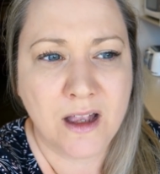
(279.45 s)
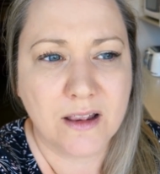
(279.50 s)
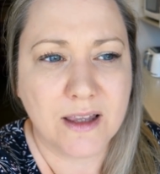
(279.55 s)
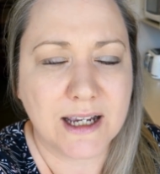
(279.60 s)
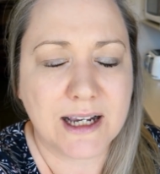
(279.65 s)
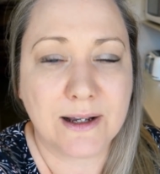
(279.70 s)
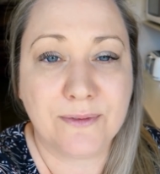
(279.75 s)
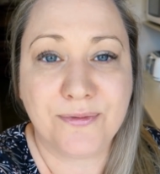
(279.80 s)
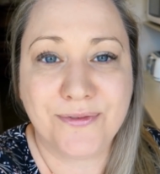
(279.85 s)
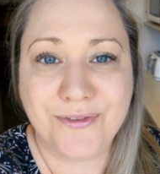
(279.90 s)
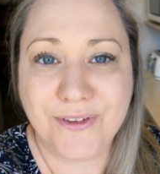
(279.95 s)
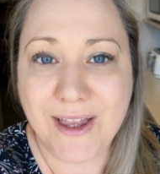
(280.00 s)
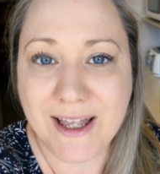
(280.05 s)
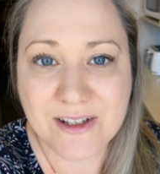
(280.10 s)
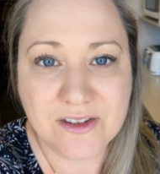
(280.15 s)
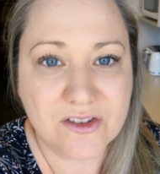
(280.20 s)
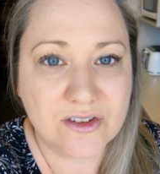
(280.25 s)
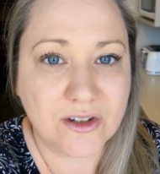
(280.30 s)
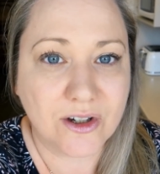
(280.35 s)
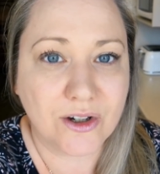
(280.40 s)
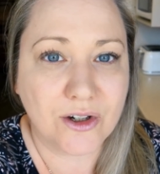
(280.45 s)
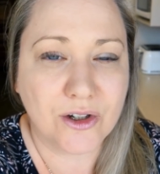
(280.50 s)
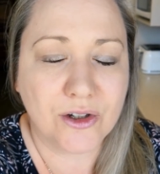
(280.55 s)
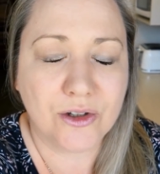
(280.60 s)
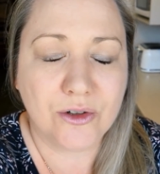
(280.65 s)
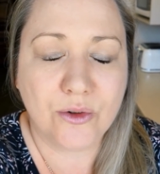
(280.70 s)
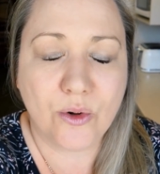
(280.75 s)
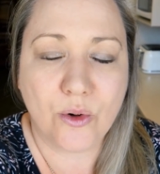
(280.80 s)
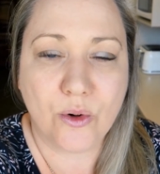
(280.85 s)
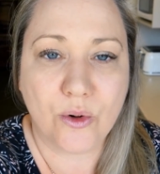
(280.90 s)
like a flood
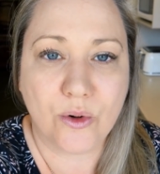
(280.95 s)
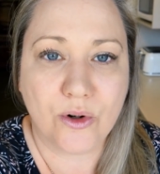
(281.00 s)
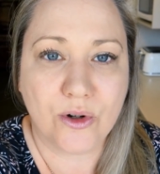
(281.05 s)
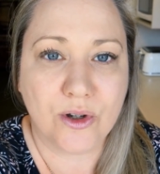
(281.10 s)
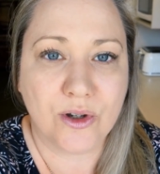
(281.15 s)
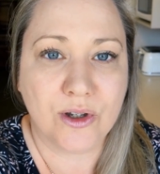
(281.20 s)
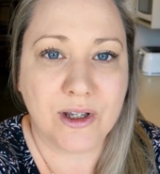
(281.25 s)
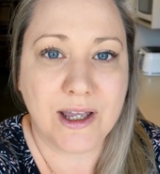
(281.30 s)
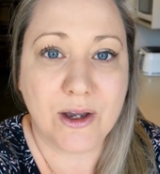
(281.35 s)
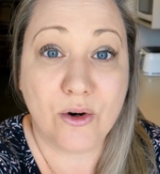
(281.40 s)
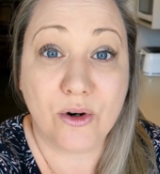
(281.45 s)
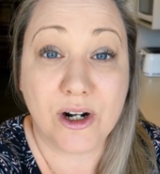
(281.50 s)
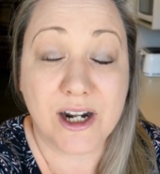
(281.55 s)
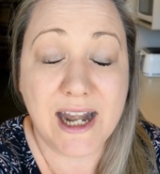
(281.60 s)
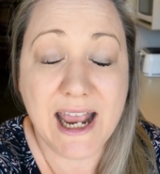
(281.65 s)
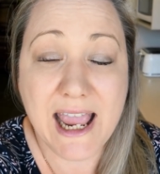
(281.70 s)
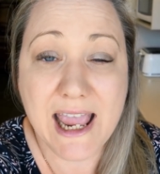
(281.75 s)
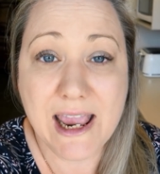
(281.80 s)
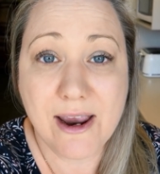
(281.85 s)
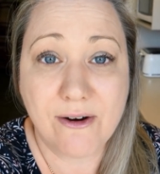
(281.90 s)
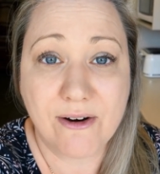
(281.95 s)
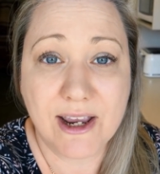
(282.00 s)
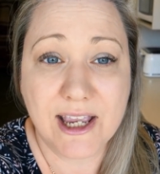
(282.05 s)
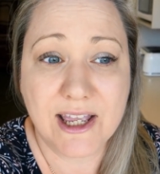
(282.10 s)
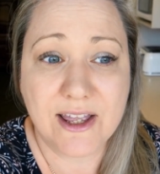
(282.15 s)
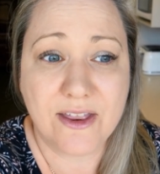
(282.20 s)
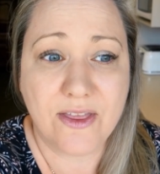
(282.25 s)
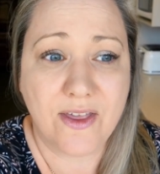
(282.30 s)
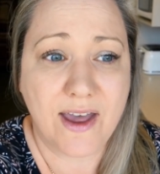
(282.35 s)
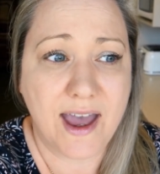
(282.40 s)
zone or an
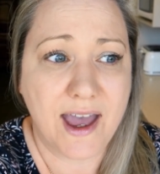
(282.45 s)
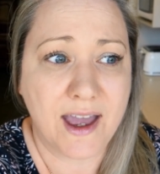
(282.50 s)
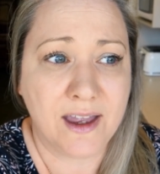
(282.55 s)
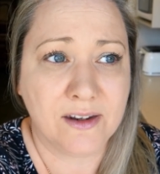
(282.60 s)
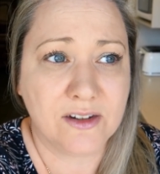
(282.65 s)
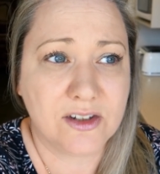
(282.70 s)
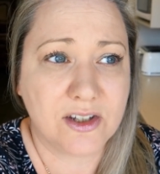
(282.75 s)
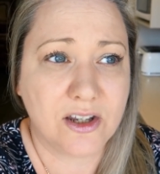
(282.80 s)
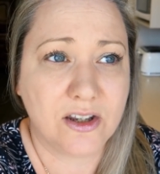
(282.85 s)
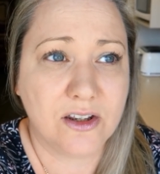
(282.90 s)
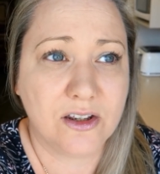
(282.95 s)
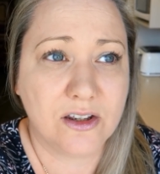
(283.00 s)
area that